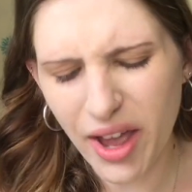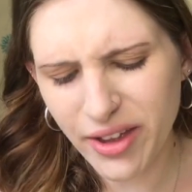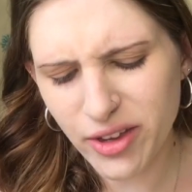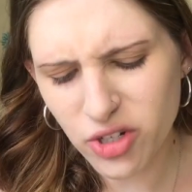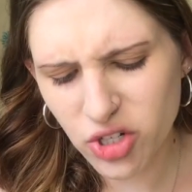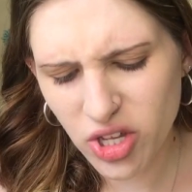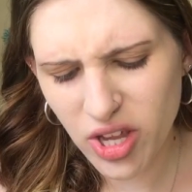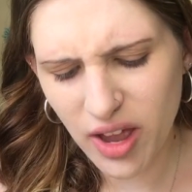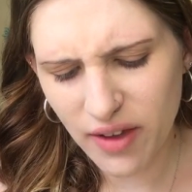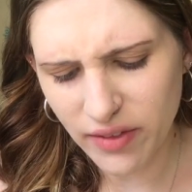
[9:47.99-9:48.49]

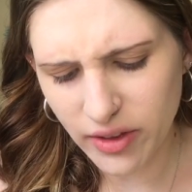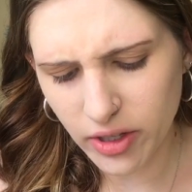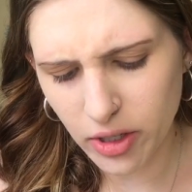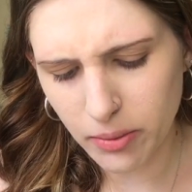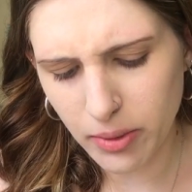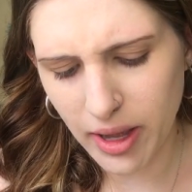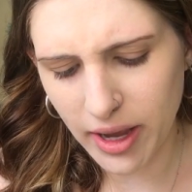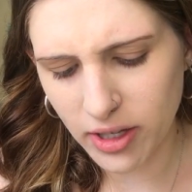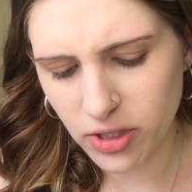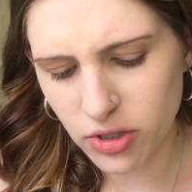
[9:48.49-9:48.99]
I
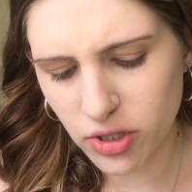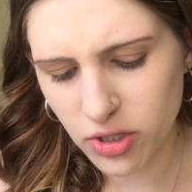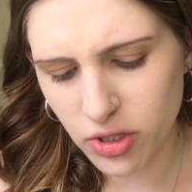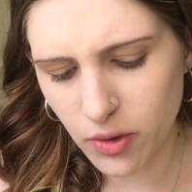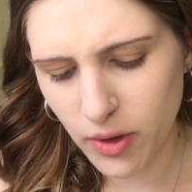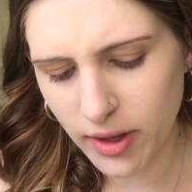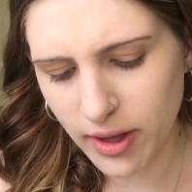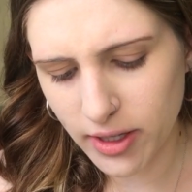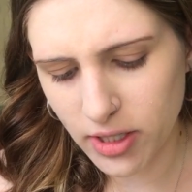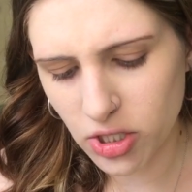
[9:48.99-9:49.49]
usually have a little bit
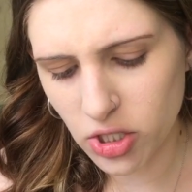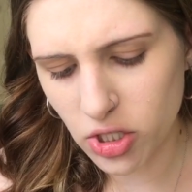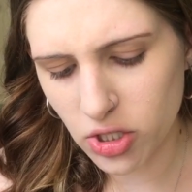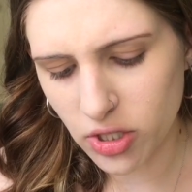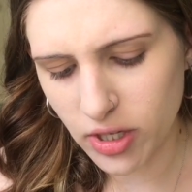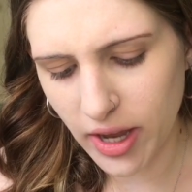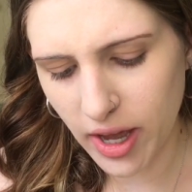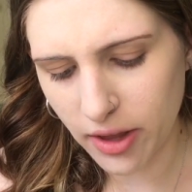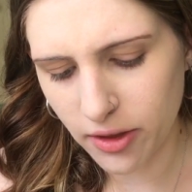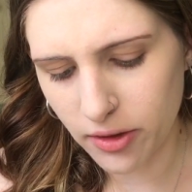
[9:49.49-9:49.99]
extra, so I
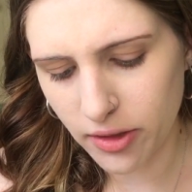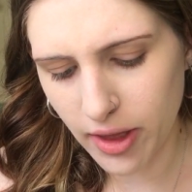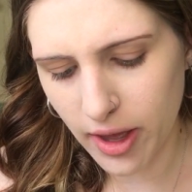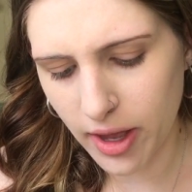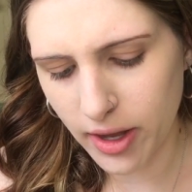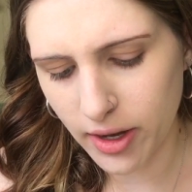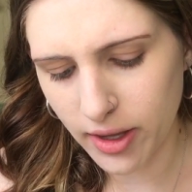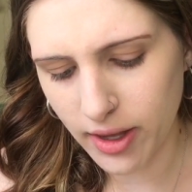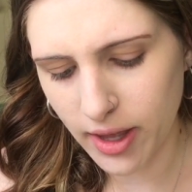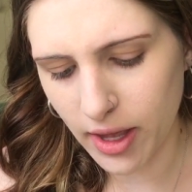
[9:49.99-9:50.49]
like to just
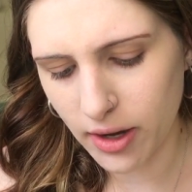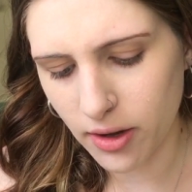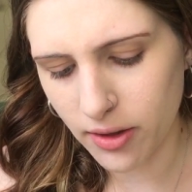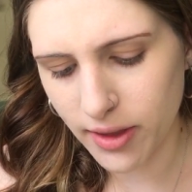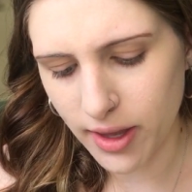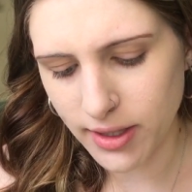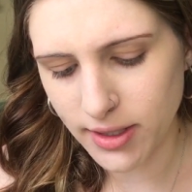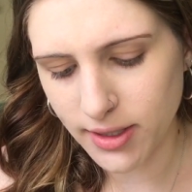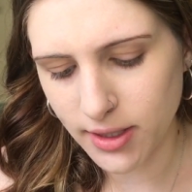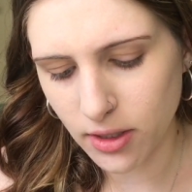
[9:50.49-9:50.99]
gather that
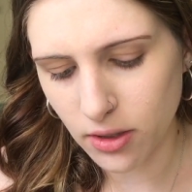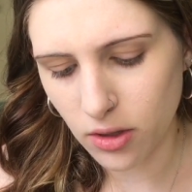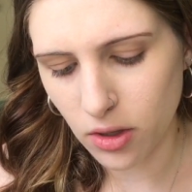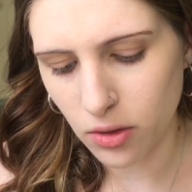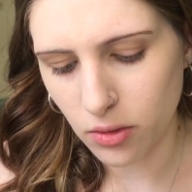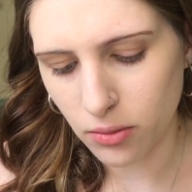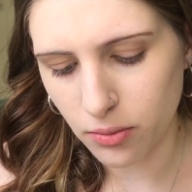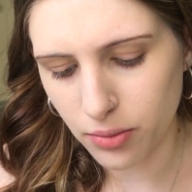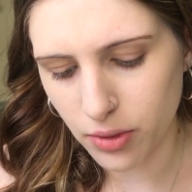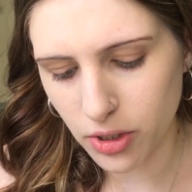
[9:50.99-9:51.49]
again on that
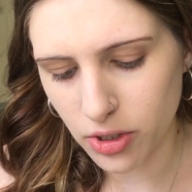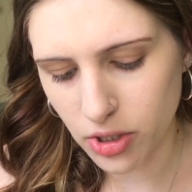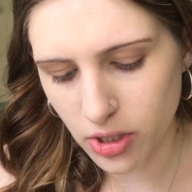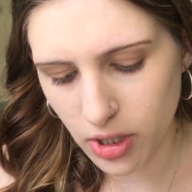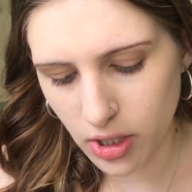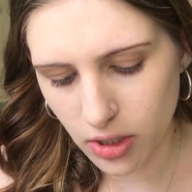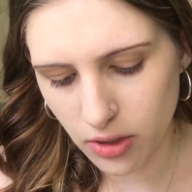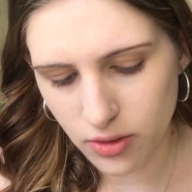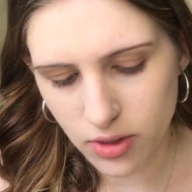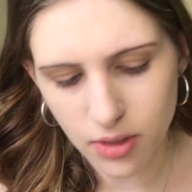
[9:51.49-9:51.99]
silicone
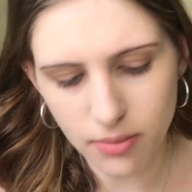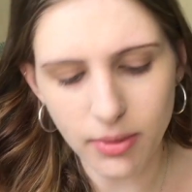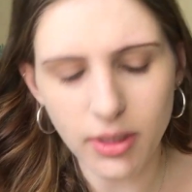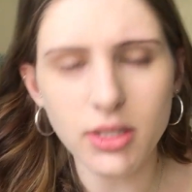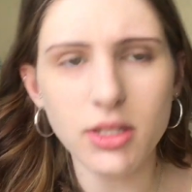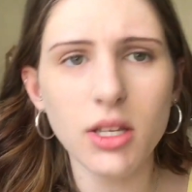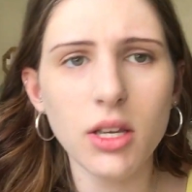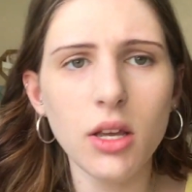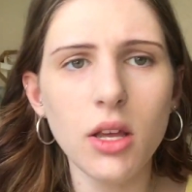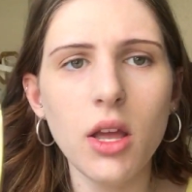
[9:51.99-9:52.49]
brush that I
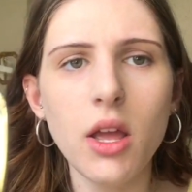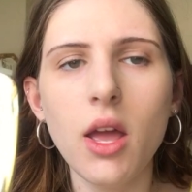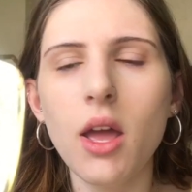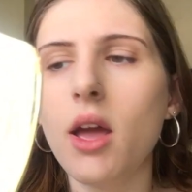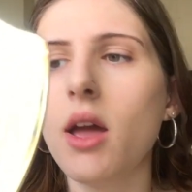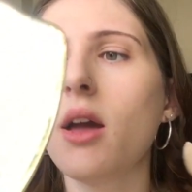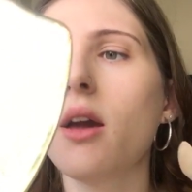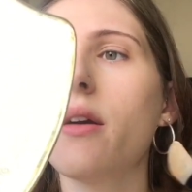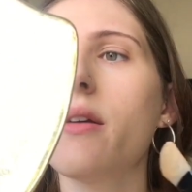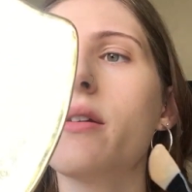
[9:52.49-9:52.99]
used to mix
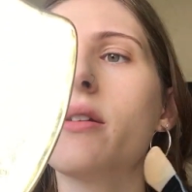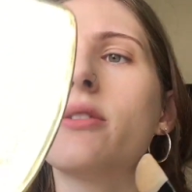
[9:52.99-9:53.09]
it.